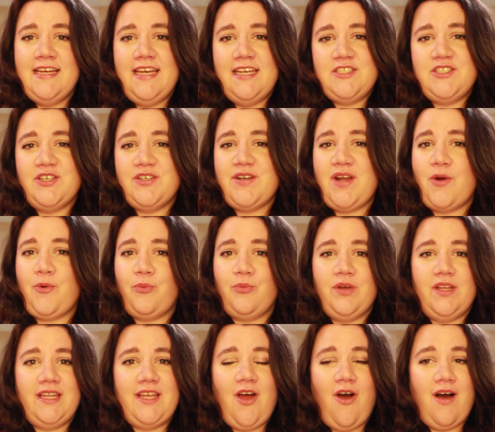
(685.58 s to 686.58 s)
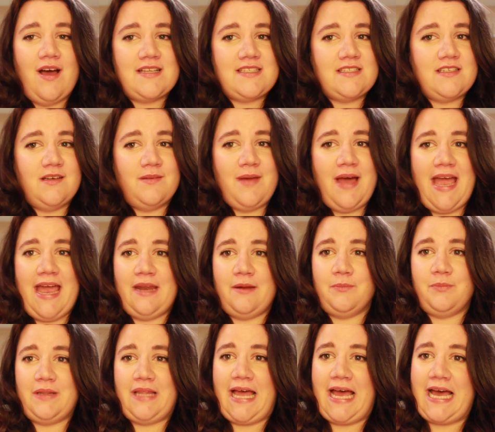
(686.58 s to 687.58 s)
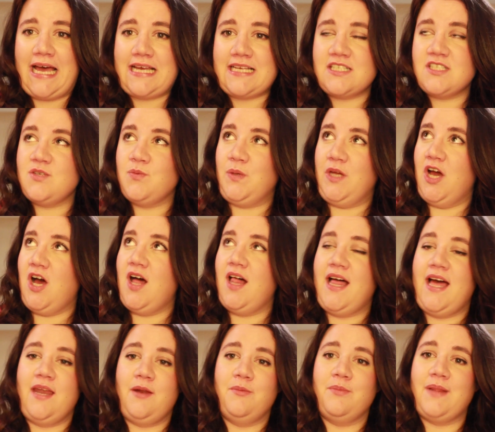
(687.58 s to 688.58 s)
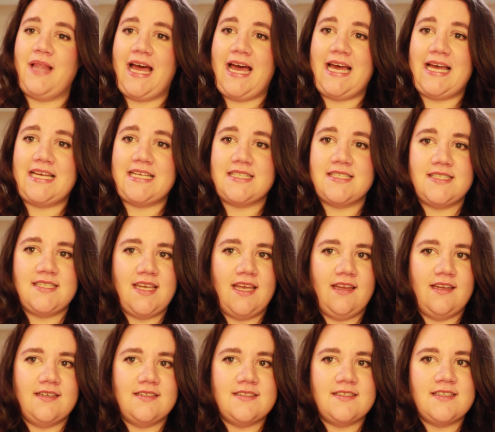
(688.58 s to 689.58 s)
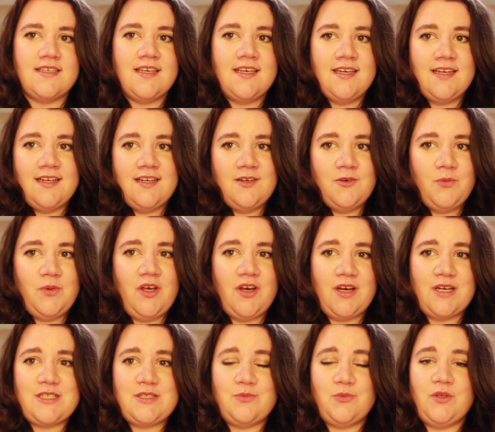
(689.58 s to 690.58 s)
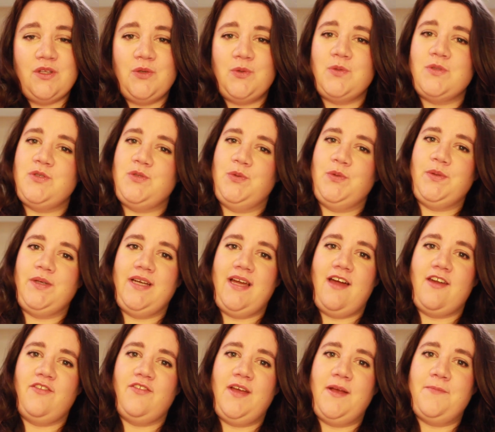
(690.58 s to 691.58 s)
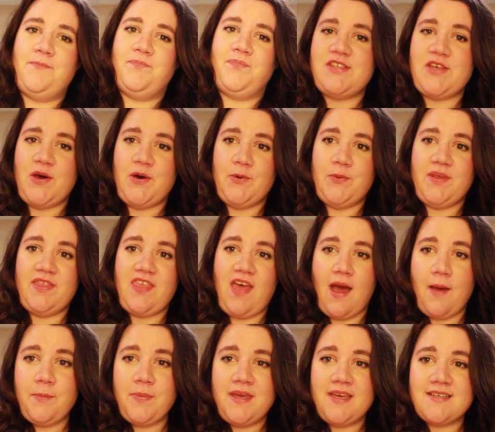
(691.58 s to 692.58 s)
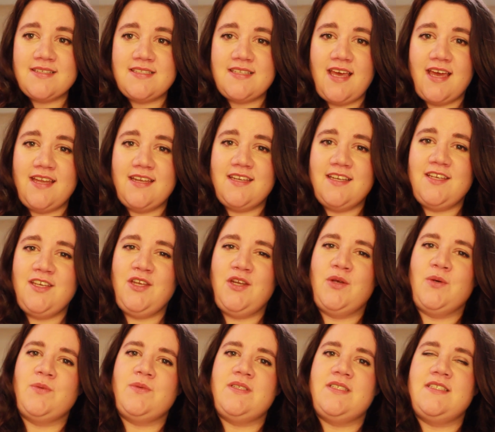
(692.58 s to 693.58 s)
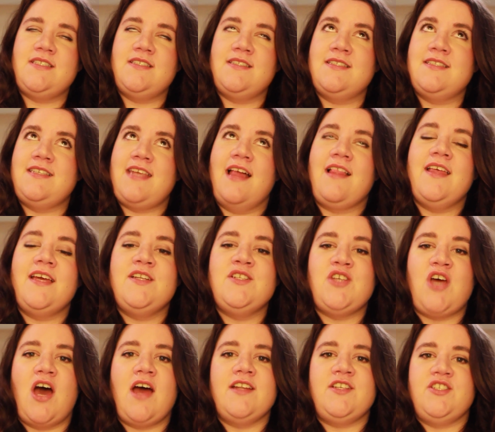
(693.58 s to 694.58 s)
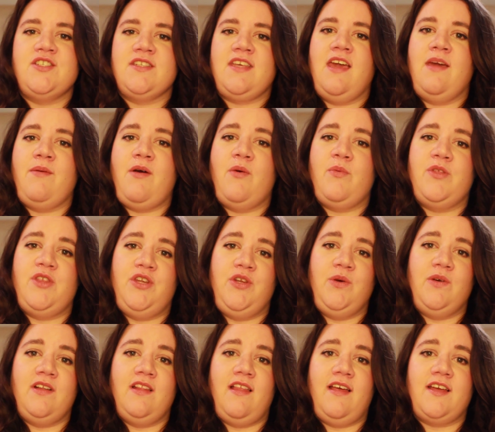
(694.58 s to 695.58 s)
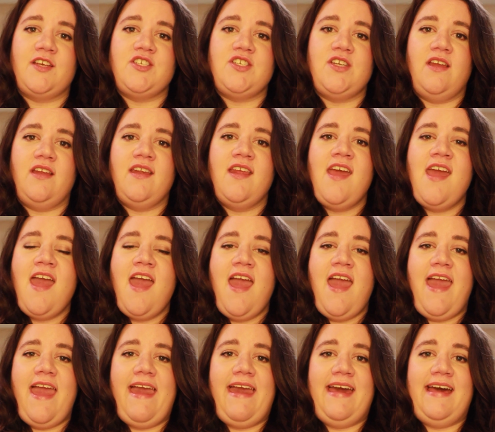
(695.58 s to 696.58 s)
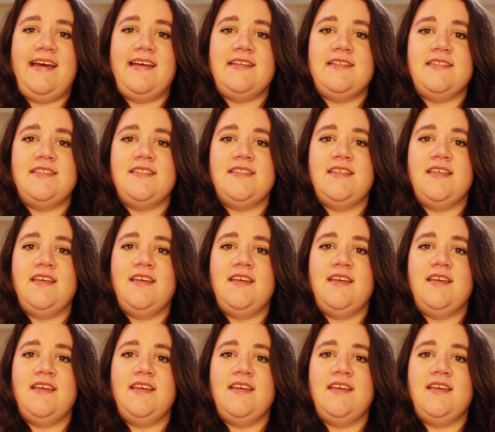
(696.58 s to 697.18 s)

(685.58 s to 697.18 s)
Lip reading: it turned out really awesome. I had a blast, we all had a blast, and we all got some really cool jewelry out of it. So with that being said, you know, Stella Dot just came out with a new collection, and